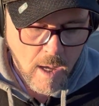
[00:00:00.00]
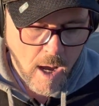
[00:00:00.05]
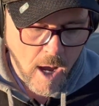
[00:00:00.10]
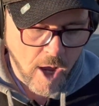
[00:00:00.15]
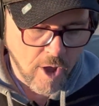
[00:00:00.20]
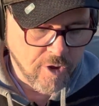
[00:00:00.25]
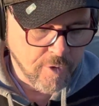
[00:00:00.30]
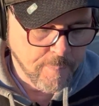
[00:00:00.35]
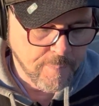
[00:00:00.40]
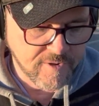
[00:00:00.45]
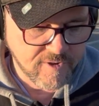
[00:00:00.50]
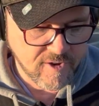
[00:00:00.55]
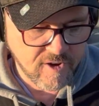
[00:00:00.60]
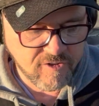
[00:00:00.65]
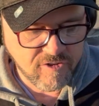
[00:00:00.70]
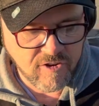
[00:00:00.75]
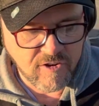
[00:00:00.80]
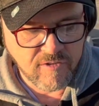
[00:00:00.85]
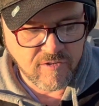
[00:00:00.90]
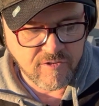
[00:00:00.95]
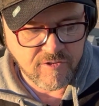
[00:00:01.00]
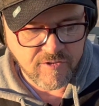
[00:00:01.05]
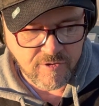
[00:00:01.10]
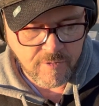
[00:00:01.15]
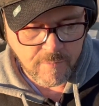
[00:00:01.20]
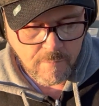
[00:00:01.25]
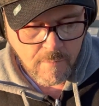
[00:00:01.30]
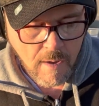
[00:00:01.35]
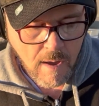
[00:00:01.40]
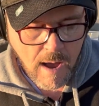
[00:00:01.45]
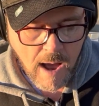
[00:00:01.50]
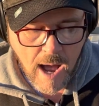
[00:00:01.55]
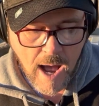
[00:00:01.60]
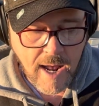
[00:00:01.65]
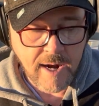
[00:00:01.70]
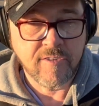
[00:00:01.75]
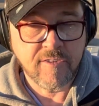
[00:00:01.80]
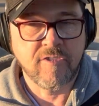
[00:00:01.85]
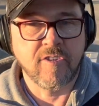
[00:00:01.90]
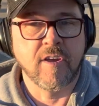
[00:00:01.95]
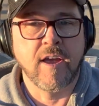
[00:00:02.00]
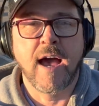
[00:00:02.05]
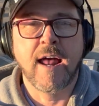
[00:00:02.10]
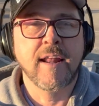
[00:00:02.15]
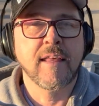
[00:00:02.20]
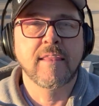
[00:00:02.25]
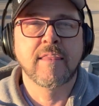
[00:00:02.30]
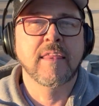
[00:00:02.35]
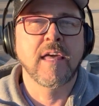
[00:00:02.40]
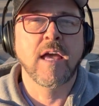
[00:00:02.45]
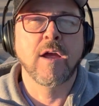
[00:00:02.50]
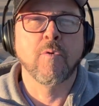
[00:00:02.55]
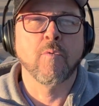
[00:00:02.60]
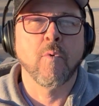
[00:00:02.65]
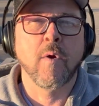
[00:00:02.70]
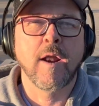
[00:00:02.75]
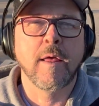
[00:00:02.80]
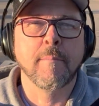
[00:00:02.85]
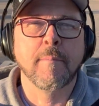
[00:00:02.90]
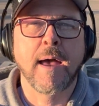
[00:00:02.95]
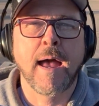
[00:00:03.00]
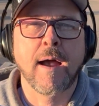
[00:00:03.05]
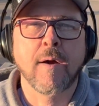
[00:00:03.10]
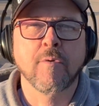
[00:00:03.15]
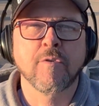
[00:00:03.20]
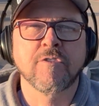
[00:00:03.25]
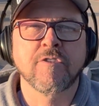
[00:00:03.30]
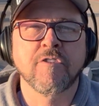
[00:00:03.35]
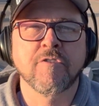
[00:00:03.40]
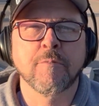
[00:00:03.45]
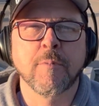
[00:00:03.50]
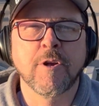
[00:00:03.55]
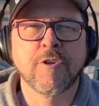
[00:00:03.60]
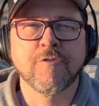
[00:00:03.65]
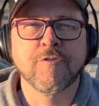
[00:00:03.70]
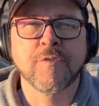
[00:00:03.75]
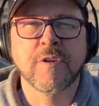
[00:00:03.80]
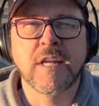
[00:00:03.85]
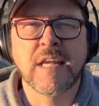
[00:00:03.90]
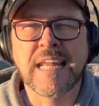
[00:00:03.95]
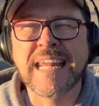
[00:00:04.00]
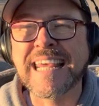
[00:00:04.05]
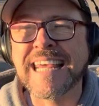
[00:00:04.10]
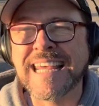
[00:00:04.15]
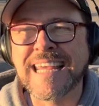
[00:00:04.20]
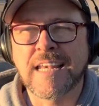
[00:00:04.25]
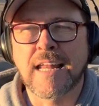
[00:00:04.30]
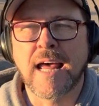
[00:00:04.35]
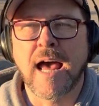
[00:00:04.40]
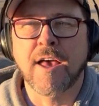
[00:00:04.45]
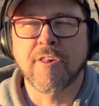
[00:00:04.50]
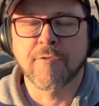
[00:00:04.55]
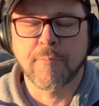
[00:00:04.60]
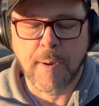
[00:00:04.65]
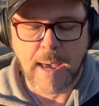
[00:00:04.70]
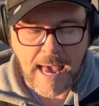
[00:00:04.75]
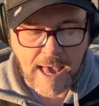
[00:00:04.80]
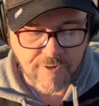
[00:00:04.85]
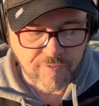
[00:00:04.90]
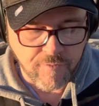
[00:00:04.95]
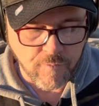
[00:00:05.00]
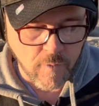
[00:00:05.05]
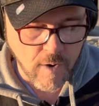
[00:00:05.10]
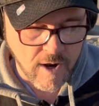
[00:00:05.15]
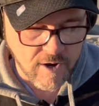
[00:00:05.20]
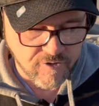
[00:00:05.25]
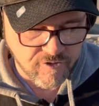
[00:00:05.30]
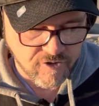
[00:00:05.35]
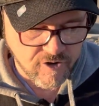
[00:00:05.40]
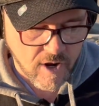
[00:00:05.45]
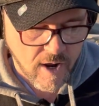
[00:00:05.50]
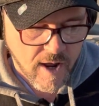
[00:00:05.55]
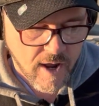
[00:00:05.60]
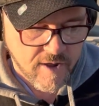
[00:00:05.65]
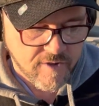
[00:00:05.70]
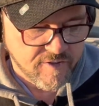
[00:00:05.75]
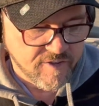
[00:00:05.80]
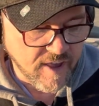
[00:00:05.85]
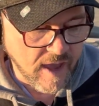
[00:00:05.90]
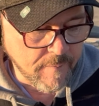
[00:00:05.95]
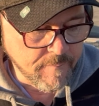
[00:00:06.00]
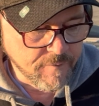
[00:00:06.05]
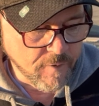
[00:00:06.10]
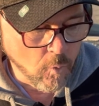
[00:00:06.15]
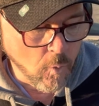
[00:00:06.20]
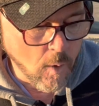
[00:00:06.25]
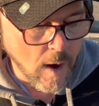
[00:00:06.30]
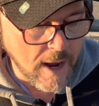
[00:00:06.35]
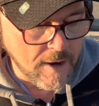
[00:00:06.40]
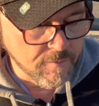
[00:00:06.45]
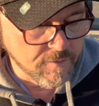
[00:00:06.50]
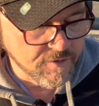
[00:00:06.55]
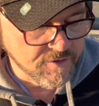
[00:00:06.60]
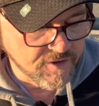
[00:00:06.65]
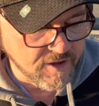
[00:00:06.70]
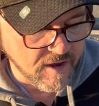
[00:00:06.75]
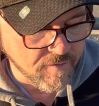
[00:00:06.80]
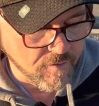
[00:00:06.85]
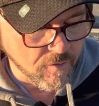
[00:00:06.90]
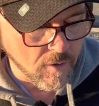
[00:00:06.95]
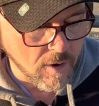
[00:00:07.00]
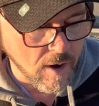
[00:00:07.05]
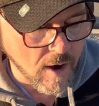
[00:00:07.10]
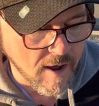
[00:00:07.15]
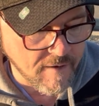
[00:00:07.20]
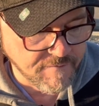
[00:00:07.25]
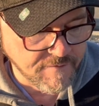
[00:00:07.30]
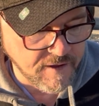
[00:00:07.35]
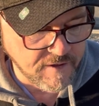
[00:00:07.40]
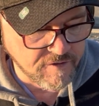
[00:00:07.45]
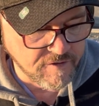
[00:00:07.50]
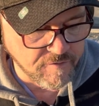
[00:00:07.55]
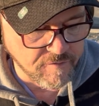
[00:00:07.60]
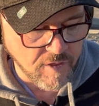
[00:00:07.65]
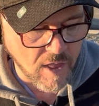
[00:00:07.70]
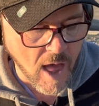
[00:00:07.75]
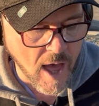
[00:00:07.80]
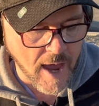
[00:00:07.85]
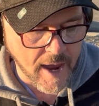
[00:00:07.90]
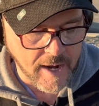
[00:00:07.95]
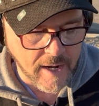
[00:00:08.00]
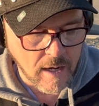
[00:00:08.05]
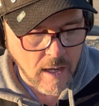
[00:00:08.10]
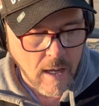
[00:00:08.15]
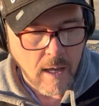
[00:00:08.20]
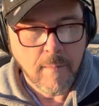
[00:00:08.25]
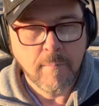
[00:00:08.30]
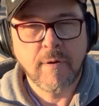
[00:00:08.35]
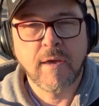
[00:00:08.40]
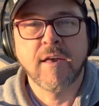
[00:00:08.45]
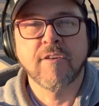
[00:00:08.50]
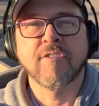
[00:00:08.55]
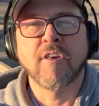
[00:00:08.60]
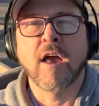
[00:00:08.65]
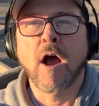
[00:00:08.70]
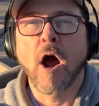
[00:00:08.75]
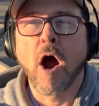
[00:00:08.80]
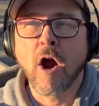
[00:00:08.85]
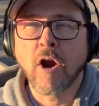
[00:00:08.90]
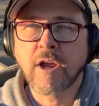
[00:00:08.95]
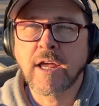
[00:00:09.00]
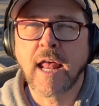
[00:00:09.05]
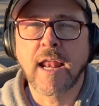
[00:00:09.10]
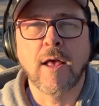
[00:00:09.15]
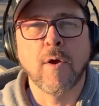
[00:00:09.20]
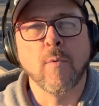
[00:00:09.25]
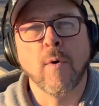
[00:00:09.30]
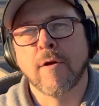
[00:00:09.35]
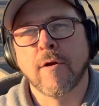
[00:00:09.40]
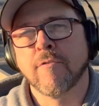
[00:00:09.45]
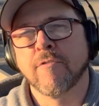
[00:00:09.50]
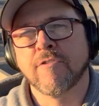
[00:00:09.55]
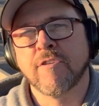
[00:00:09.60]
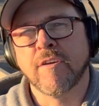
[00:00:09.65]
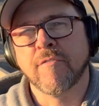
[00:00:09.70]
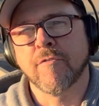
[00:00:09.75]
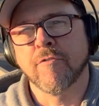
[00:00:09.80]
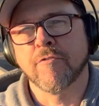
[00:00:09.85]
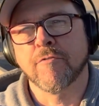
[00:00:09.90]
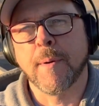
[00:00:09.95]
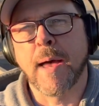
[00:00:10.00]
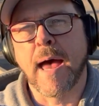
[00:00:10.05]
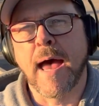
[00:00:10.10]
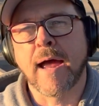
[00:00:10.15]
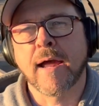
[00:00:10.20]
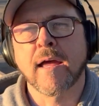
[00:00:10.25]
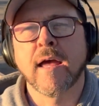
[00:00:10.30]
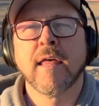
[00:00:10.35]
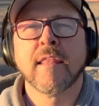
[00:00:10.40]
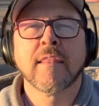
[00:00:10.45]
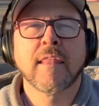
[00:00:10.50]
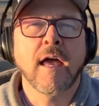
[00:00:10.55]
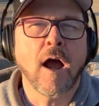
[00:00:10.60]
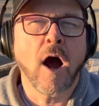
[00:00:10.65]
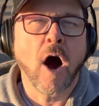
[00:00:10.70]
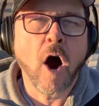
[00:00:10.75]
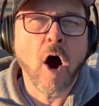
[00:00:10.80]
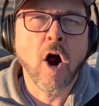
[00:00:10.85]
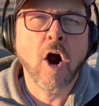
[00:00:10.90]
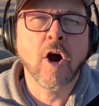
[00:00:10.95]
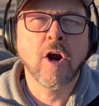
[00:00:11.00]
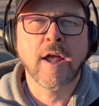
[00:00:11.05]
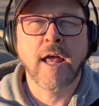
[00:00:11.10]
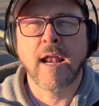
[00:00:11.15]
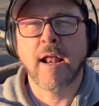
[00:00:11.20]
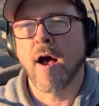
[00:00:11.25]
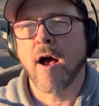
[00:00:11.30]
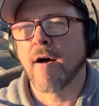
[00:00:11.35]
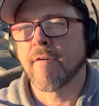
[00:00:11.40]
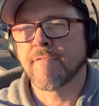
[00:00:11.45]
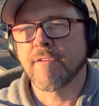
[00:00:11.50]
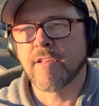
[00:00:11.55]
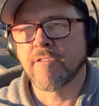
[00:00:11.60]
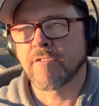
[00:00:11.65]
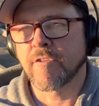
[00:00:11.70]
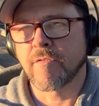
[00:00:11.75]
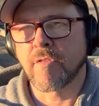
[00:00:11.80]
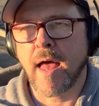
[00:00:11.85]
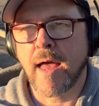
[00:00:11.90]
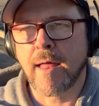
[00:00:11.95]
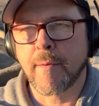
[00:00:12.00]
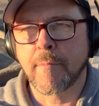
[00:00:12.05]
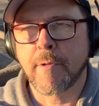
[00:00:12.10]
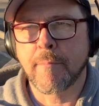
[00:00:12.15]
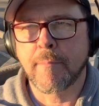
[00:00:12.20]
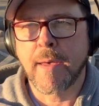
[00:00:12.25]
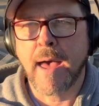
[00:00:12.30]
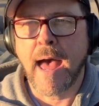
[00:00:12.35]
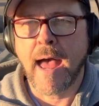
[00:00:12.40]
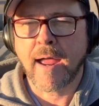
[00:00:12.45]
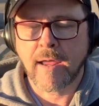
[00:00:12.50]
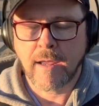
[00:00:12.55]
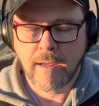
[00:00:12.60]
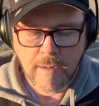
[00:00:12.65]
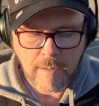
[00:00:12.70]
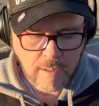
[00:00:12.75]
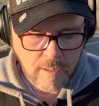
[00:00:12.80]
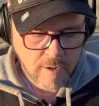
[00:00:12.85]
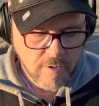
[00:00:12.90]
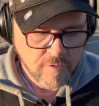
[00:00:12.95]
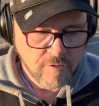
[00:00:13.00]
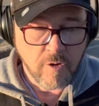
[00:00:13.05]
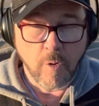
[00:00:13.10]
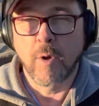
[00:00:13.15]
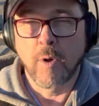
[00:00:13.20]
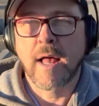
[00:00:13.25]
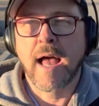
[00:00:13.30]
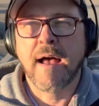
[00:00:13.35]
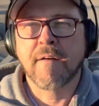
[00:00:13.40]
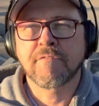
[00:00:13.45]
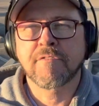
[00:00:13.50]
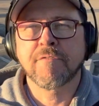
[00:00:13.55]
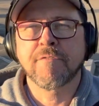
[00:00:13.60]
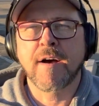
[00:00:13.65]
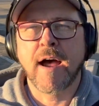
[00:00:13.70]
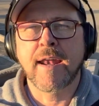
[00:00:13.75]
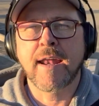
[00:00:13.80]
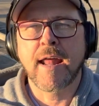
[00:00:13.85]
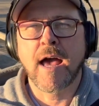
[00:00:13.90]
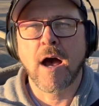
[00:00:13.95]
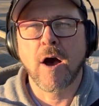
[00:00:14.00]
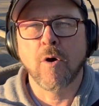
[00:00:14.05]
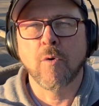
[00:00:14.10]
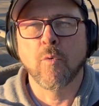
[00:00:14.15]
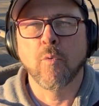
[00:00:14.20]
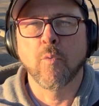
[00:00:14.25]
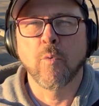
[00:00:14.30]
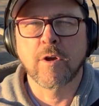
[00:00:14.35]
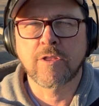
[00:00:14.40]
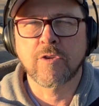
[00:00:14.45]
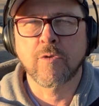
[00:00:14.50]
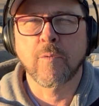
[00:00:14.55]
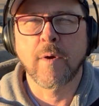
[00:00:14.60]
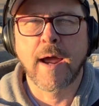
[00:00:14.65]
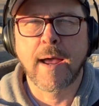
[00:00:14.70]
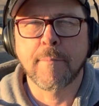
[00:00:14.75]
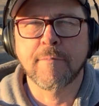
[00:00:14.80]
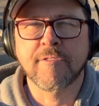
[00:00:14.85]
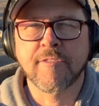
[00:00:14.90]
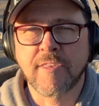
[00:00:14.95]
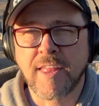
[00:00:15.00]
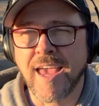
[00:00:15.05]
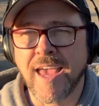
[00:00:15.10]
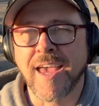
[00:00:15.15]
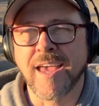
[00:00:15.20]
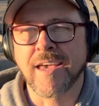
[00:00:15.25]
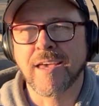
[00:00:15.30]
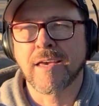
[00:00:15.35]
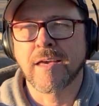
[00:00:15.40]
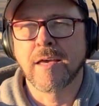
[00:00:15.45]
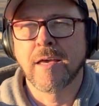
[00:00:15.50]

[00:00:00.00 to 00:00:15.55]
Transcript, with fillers: Other positions, honestly, I didn't think running back was as much of a need as pass rush. Same for wide receiver and offensive line because they are getting wide receivers back they are getting offensive linemen back. So we'll have to find out what the Rams think